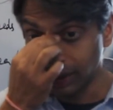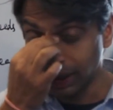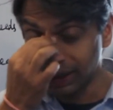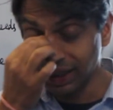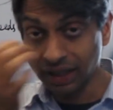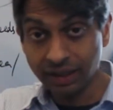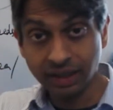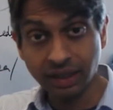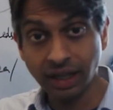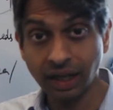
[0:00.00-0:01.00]
At the end of
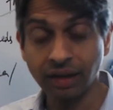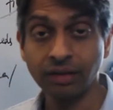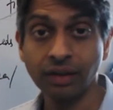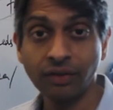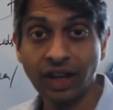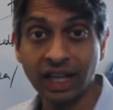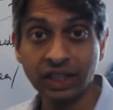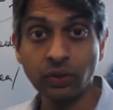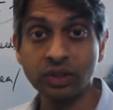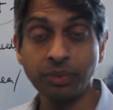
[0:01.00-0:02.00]
the day,
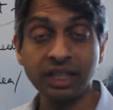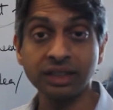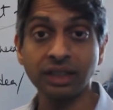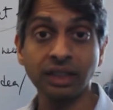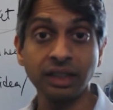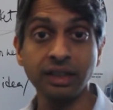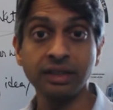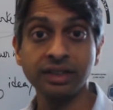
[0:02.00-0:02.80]
value is basically